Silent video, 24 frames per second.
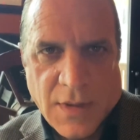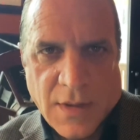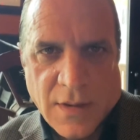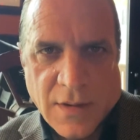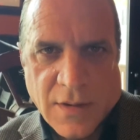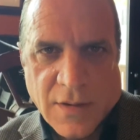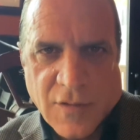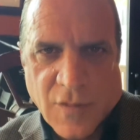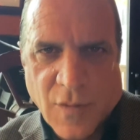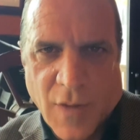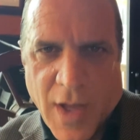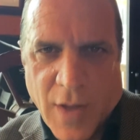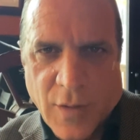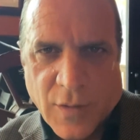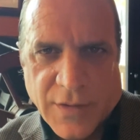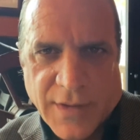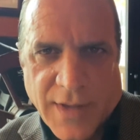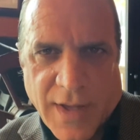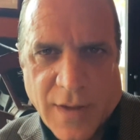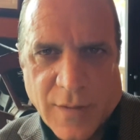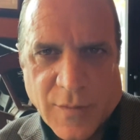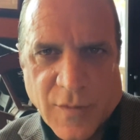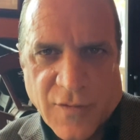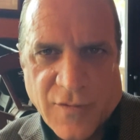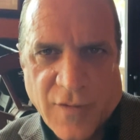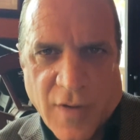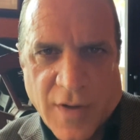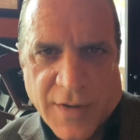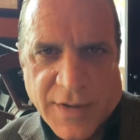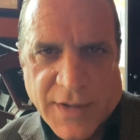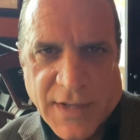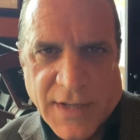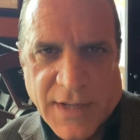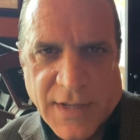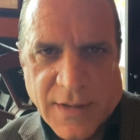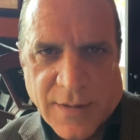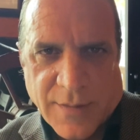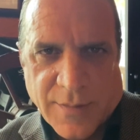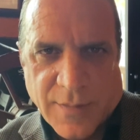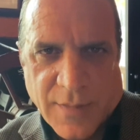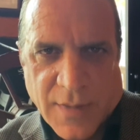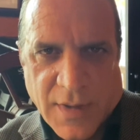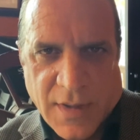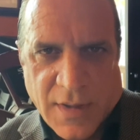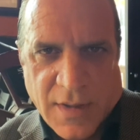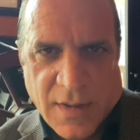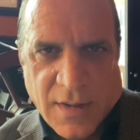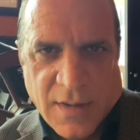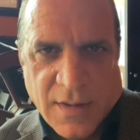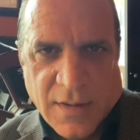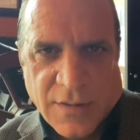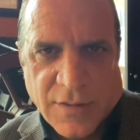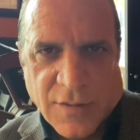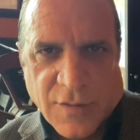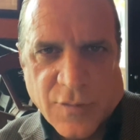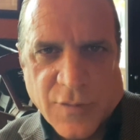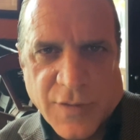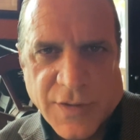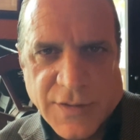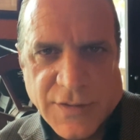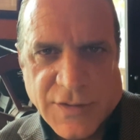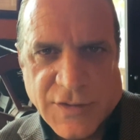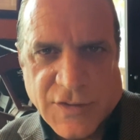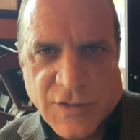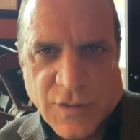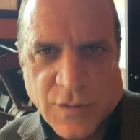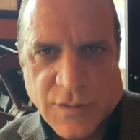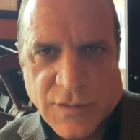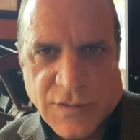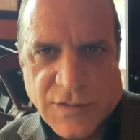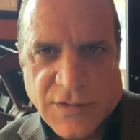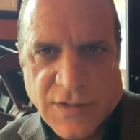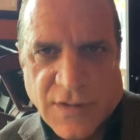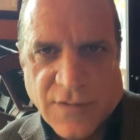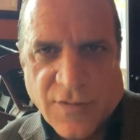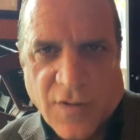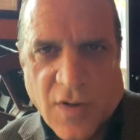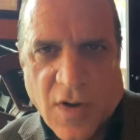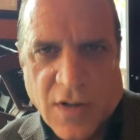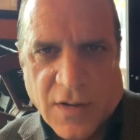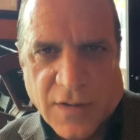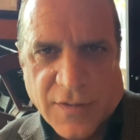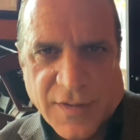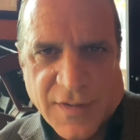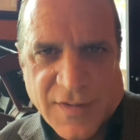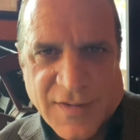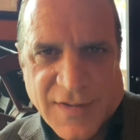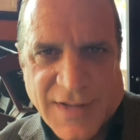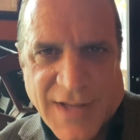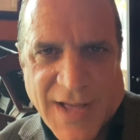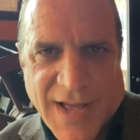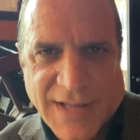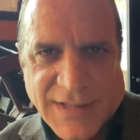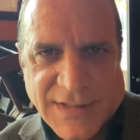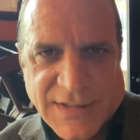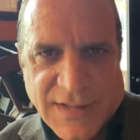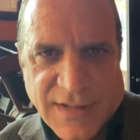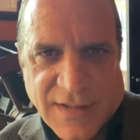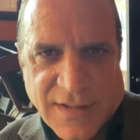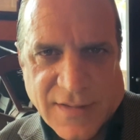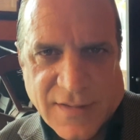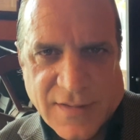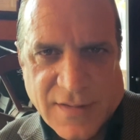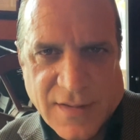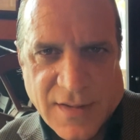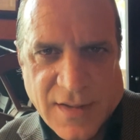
So I will now move on to him, the real source of all of this nonsense,